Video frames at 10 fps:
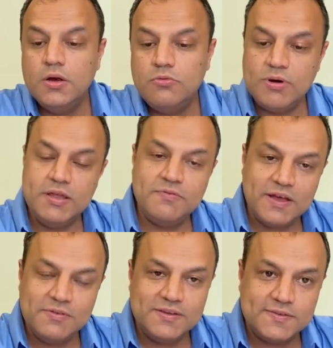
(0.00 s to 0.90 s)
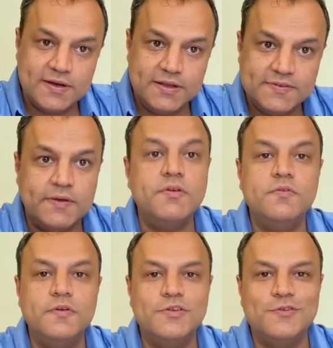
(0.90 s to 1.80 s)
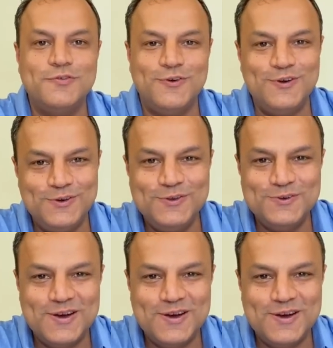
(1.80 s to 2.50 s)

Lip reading: 25 is 37. First of all, do you know